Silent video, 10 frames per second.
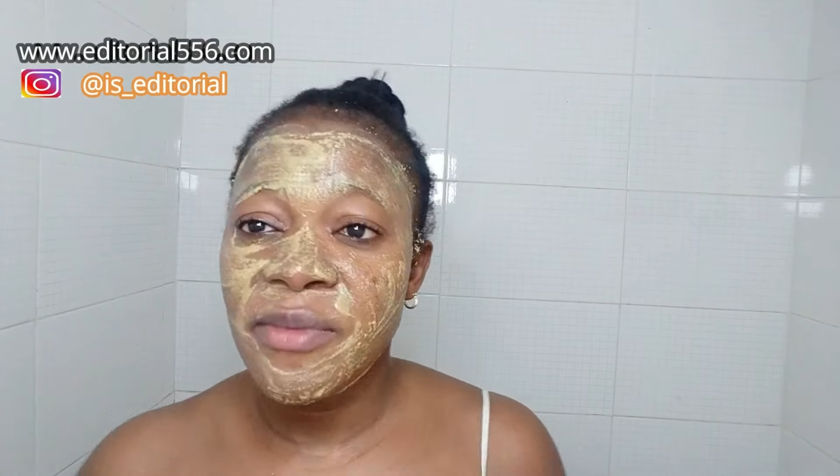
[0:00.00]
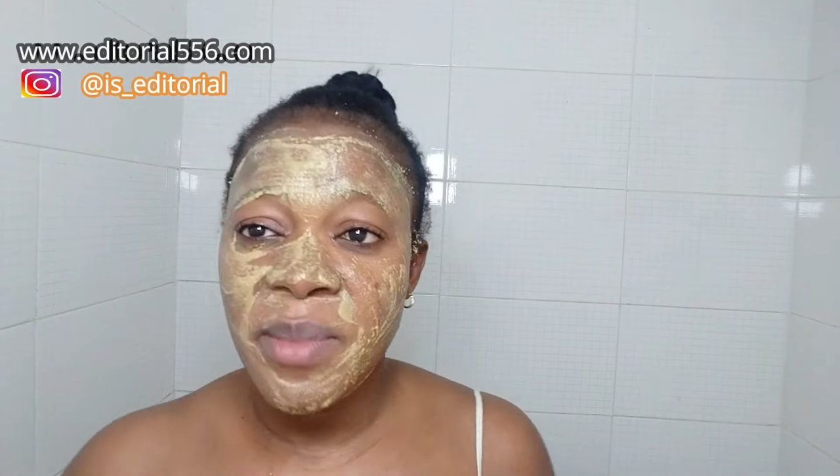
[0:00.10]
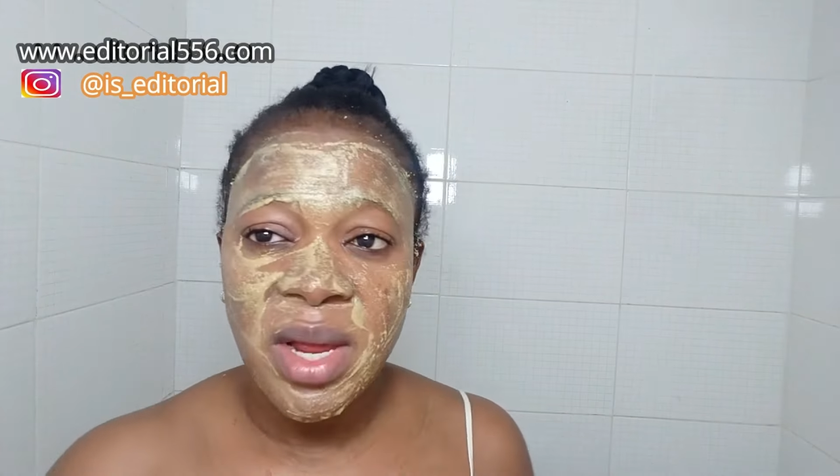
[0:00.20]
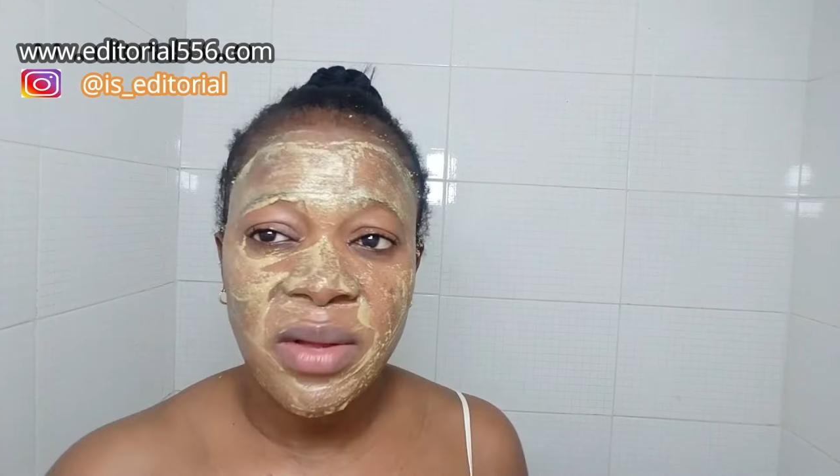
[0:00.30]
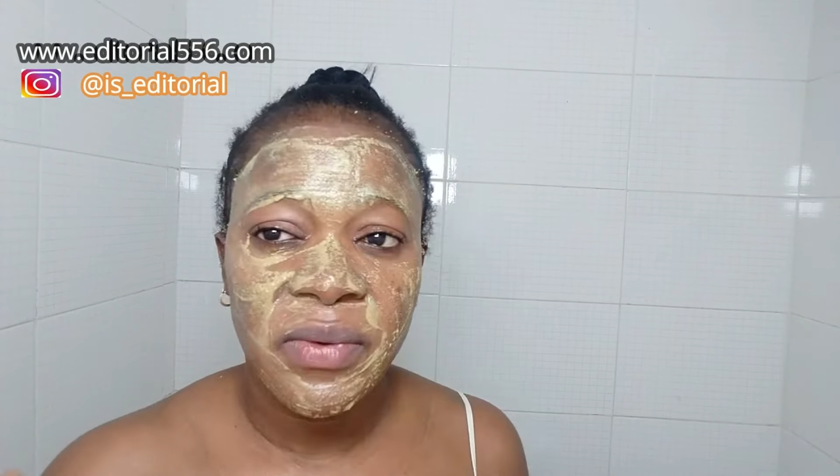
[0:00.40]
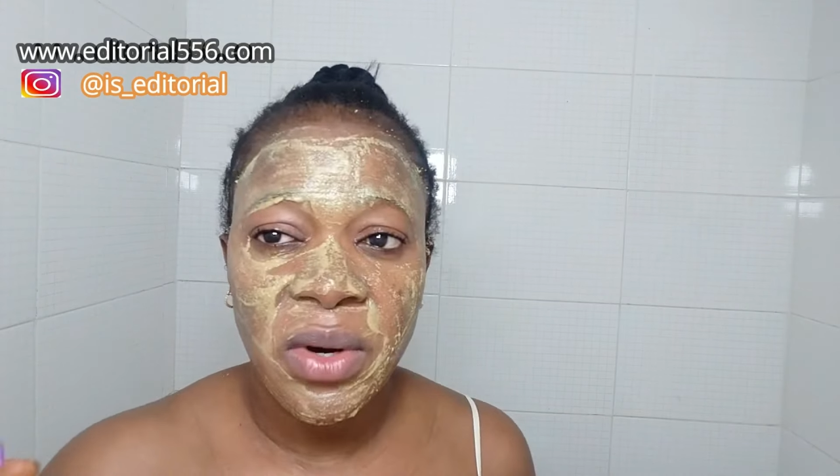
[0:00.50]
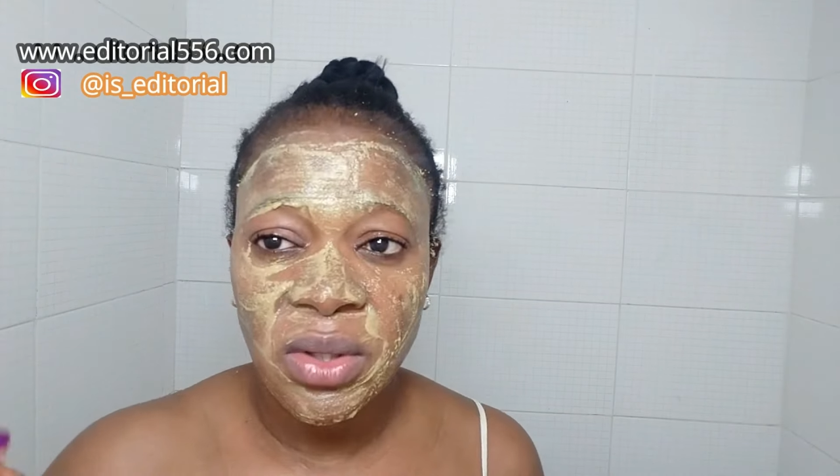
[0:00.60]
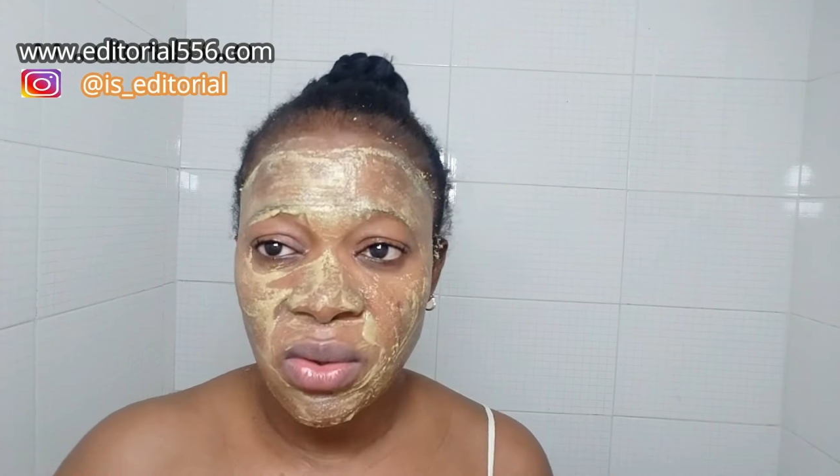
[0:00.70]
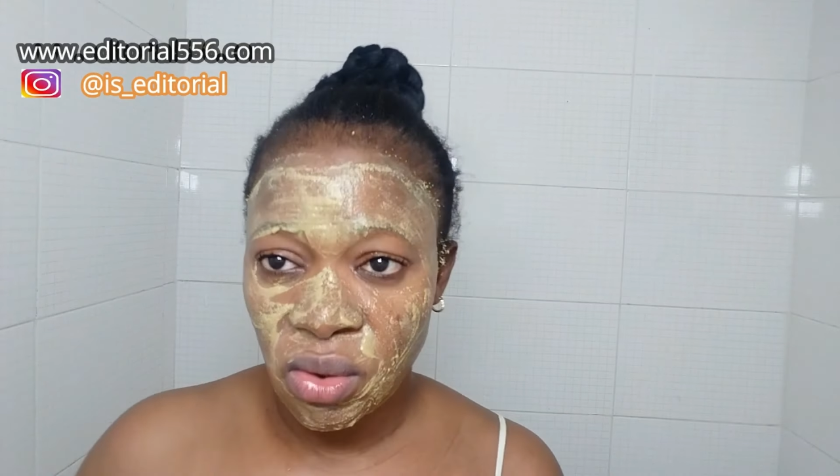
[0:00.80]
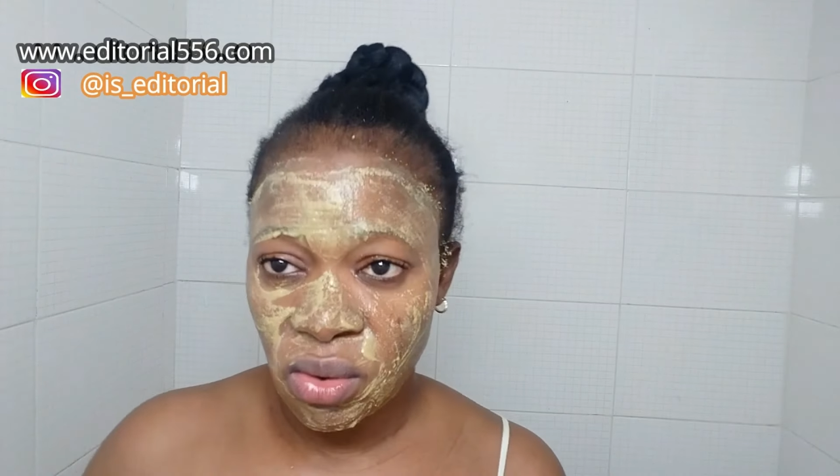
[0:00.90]
minutes for it
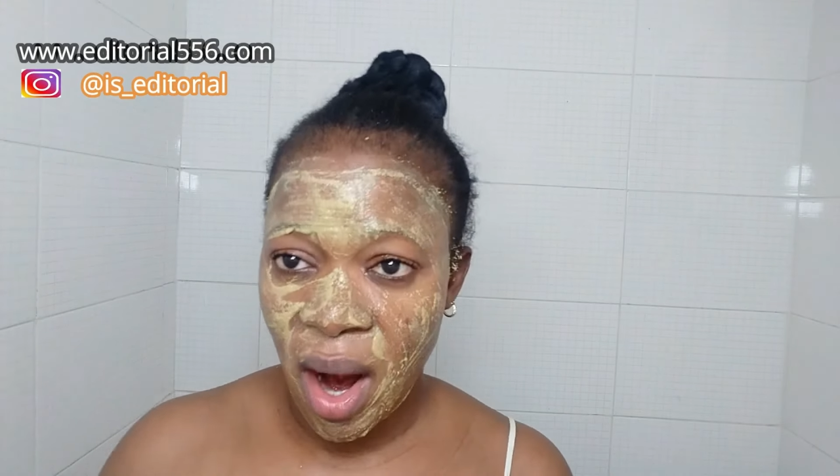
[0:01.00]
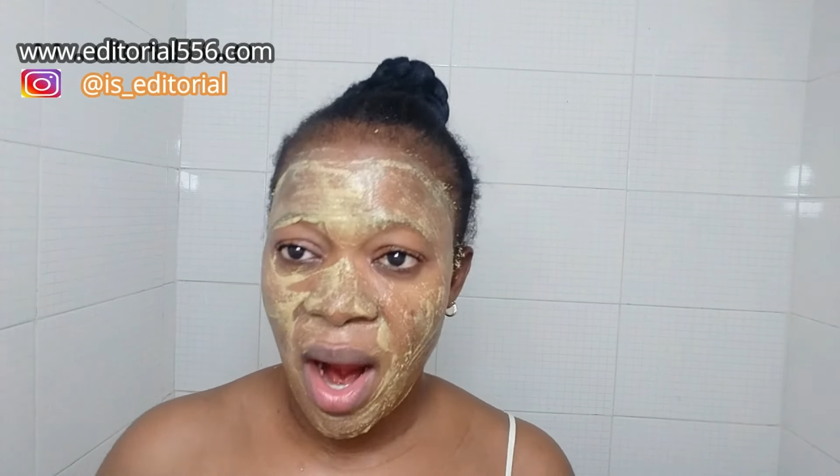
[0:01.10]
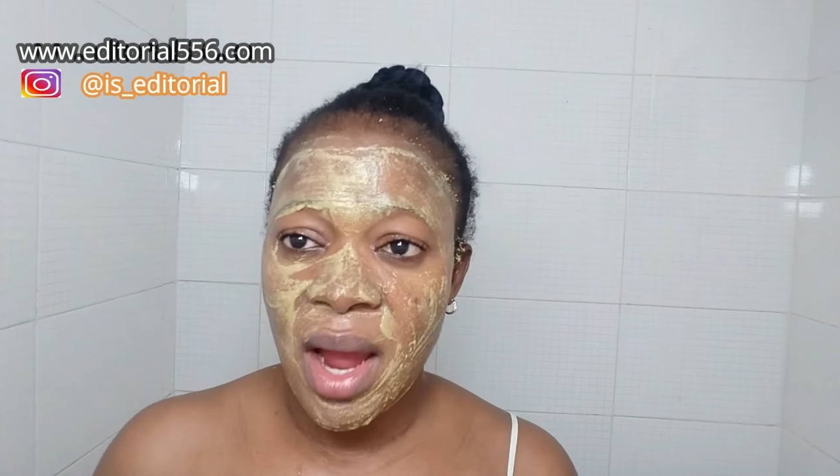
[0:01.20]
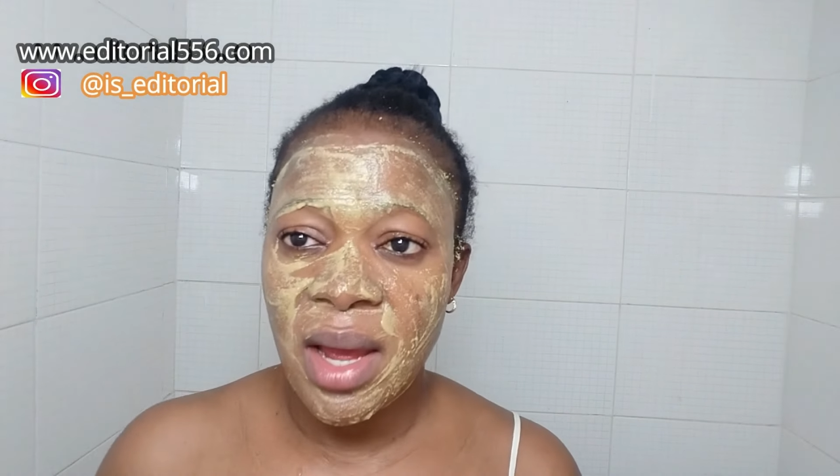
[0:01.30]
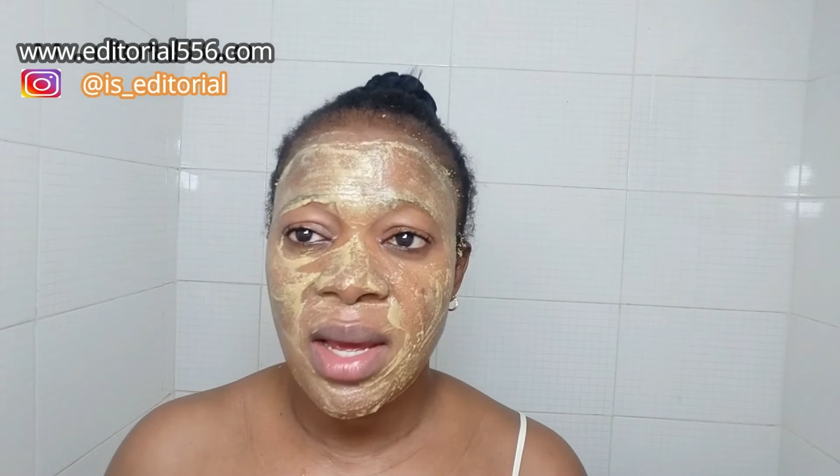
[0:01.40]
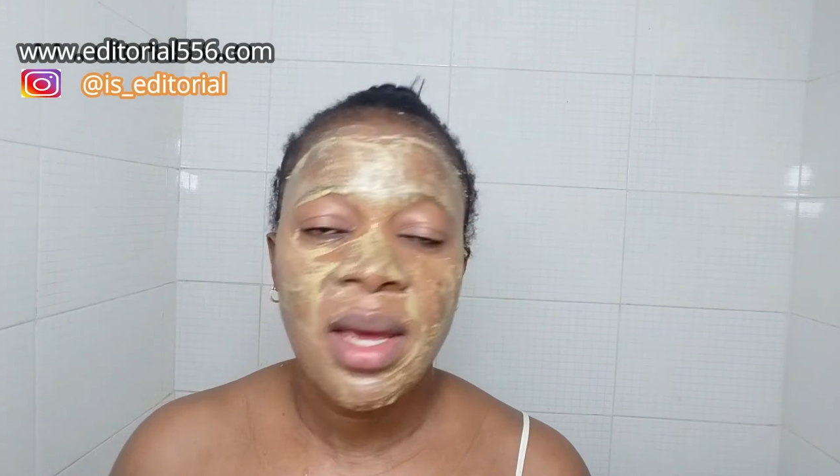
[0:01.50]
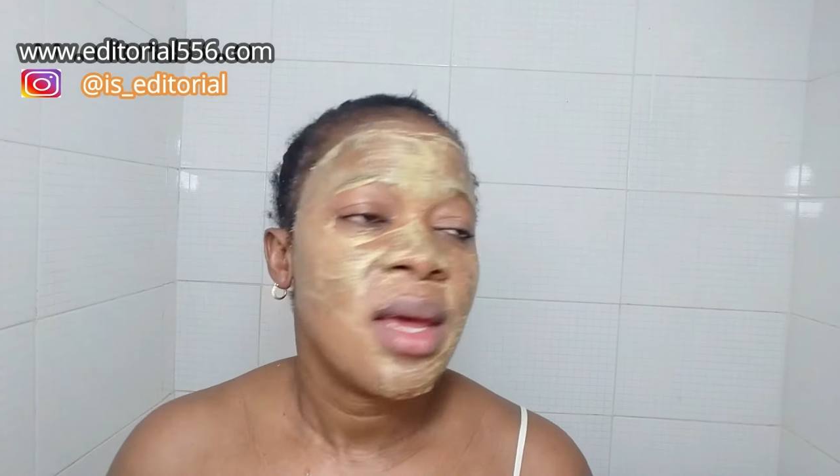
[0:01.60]
to dry